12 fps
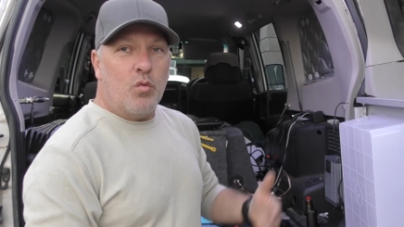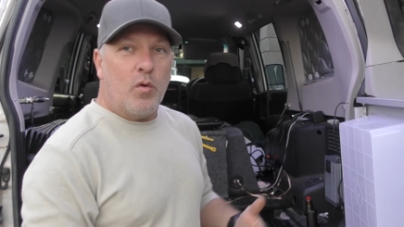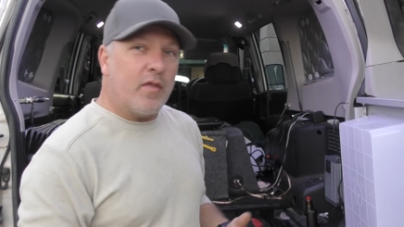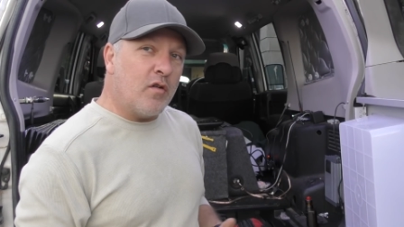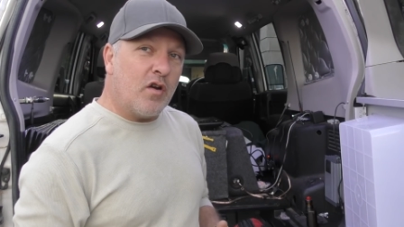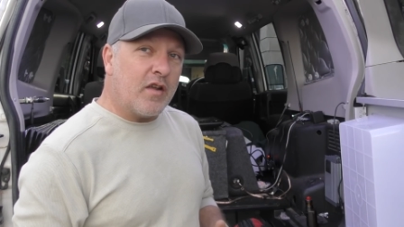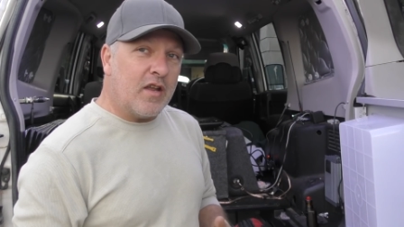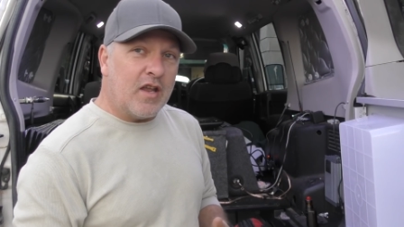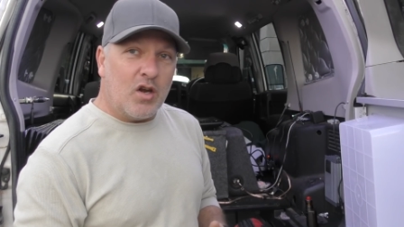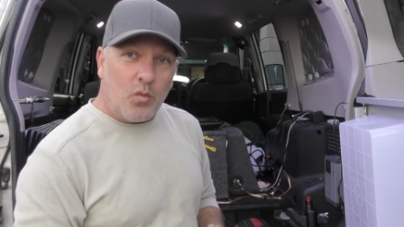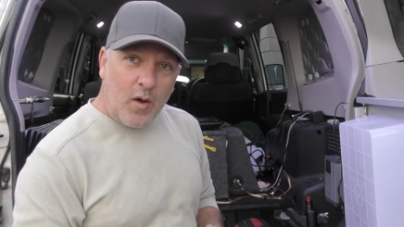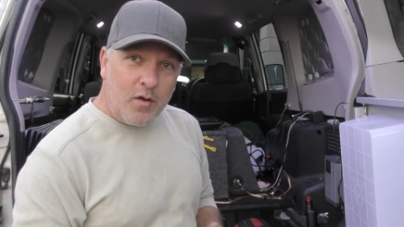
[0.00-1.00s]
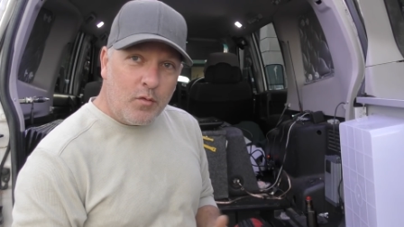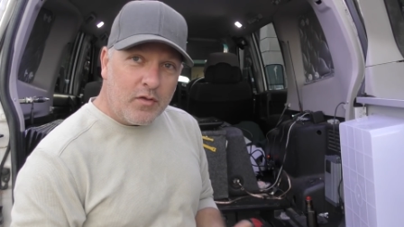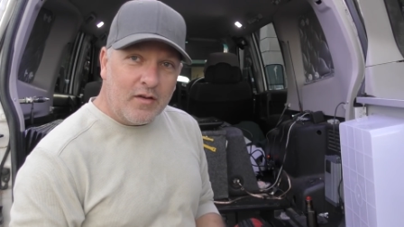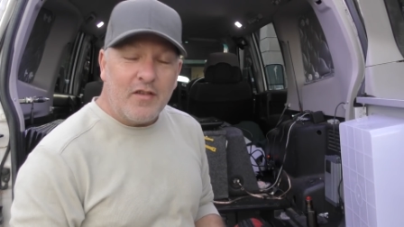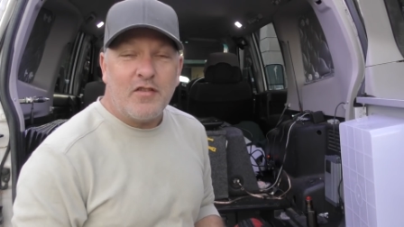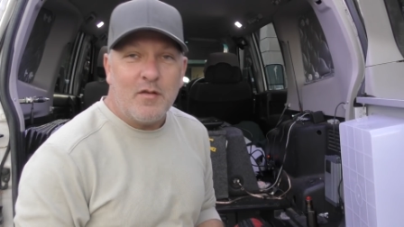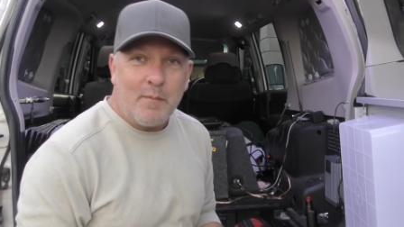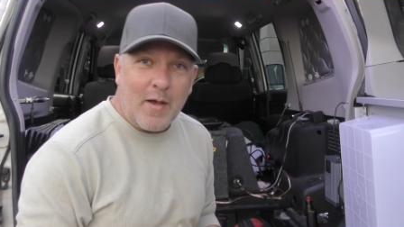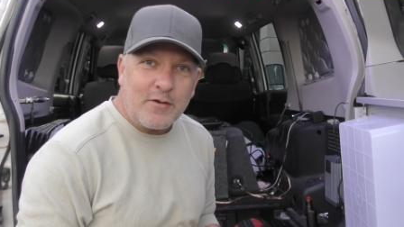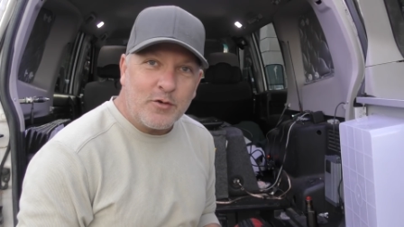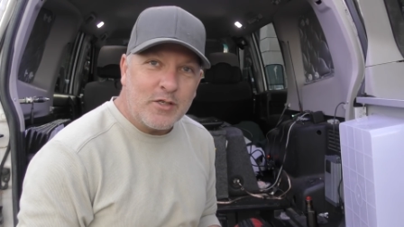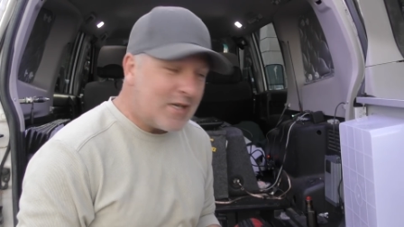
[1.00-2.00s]
whether I could get away with a lithium
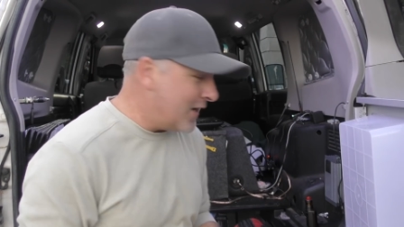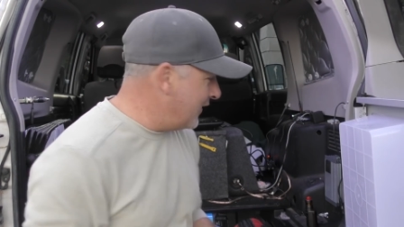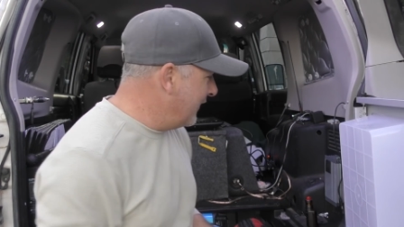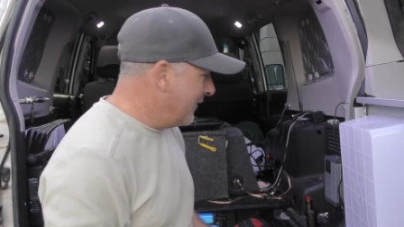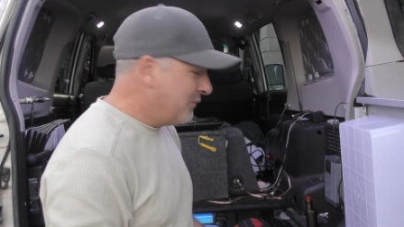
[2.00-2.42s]
battery set